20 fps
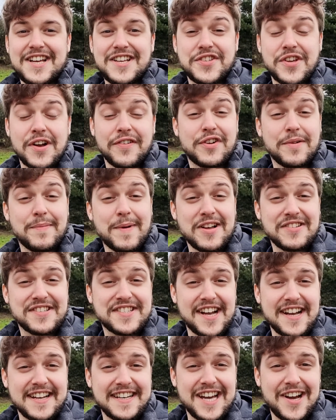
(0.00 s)
So I've come
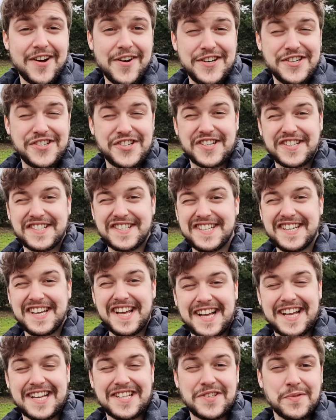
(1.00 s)
outside now, and as you can see,
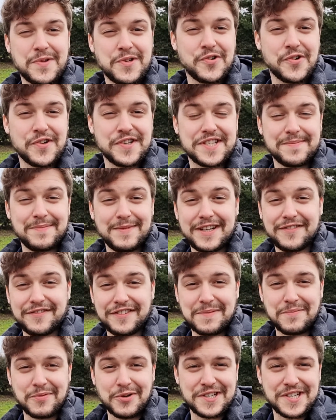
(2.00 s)
I get to enjoy some
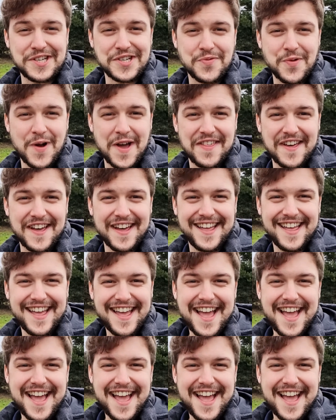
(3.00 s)
lovely British weather.